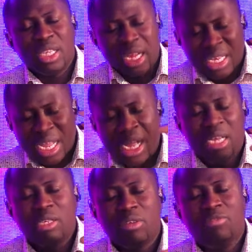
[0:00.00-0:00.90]
that the
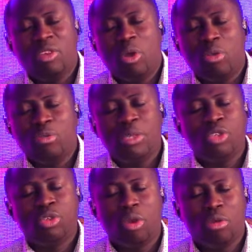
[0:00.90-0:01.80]
hand of God will be
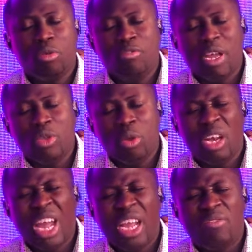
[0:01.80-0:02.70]
strong over your
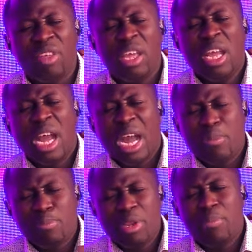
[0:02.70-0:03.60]
life. I
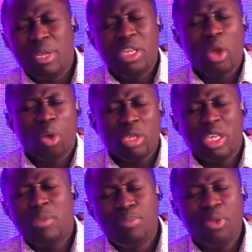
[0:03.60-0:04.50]
pray may the Lord
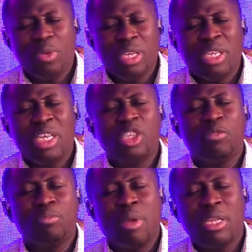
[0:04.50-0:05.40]
keep you in this
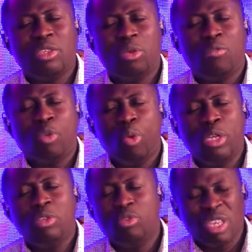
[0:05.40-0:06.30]
month of
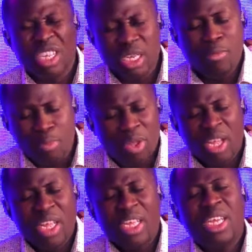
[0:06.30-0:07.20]
going to the deep.
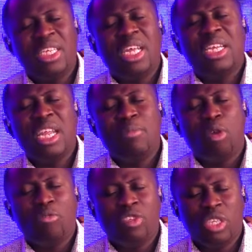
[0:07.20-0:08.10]
In the name
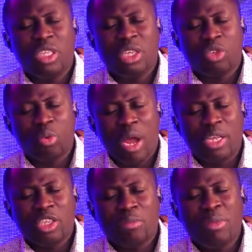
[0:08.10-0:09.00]
of Jesus
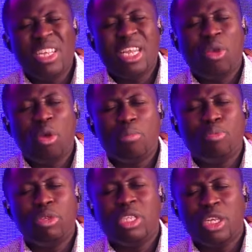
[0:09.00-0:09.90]
Christ, may the Lord
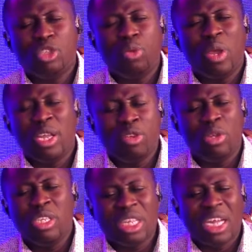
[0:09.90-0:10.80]
protect you and your
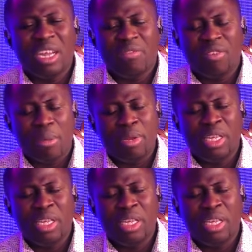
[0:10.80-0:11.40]
entire family.